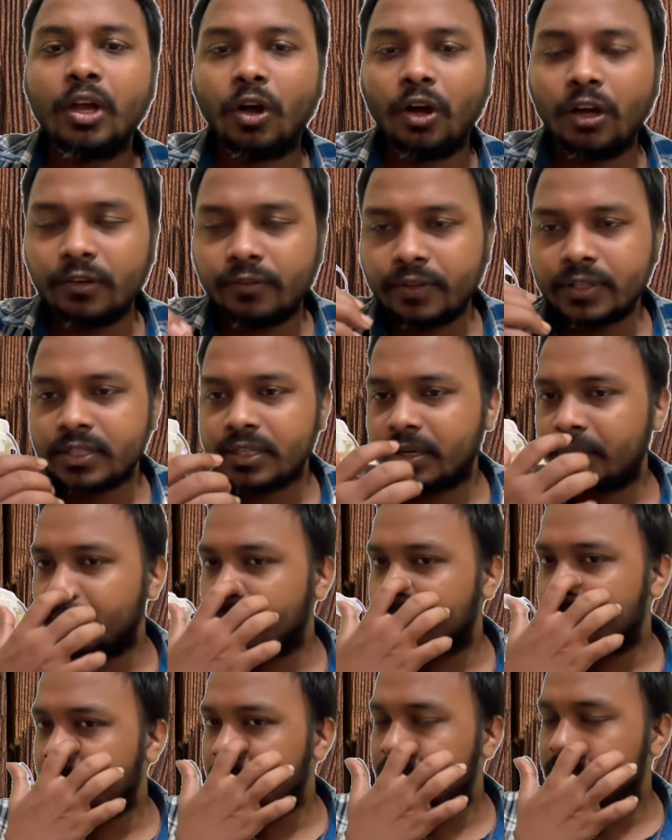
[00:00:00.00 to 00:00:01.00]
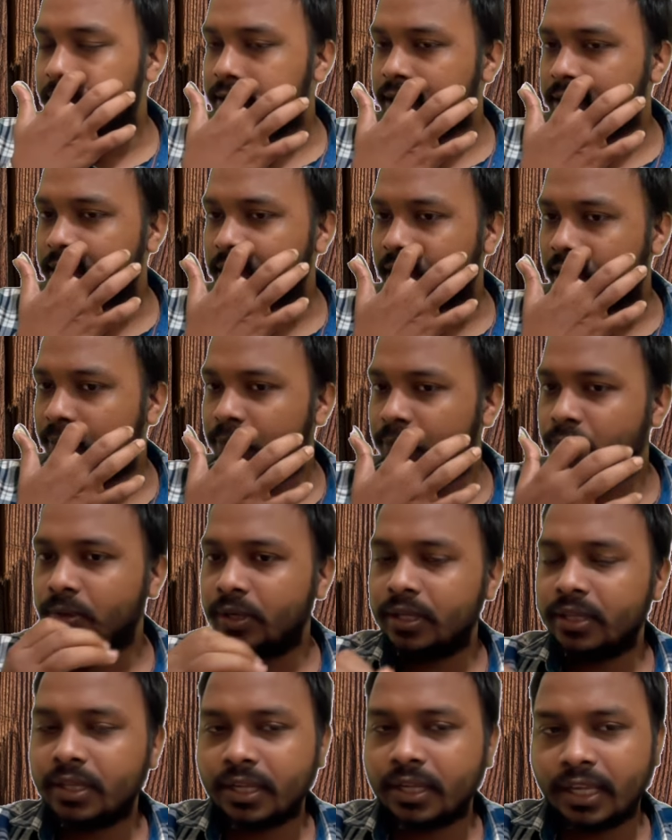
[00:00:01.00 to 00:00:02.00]
Always remember, there's a thumb rule
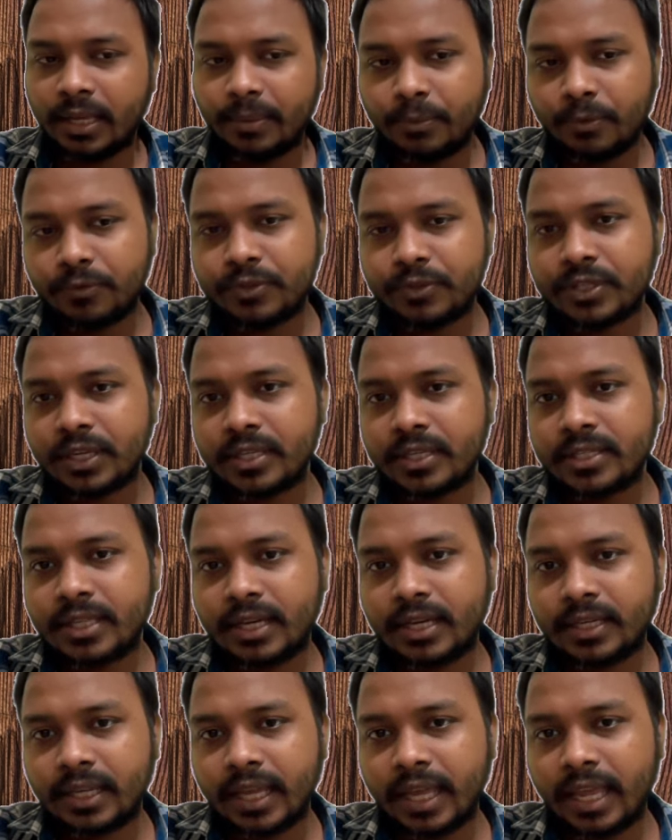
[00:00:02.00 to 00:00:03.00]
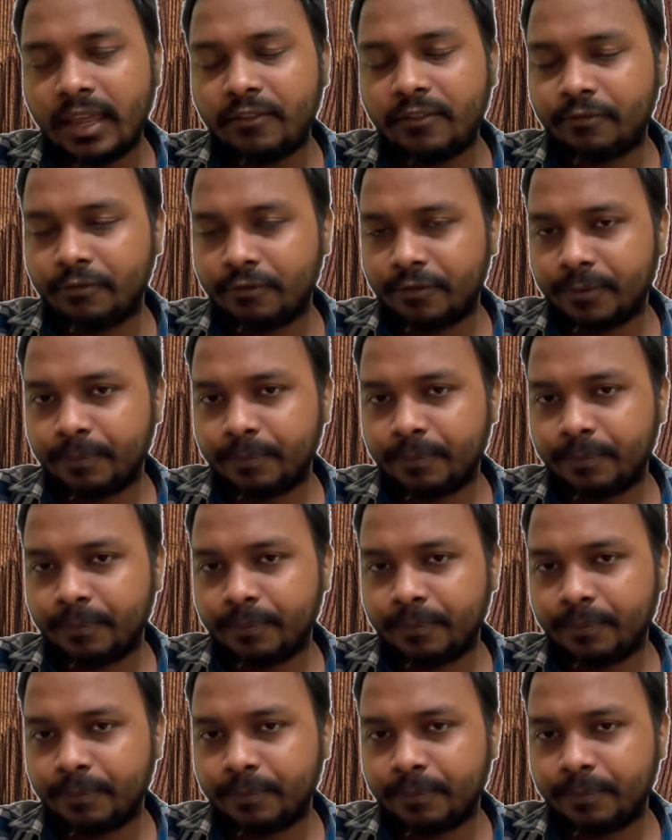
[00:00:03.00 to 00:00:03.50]
in the game of chess that if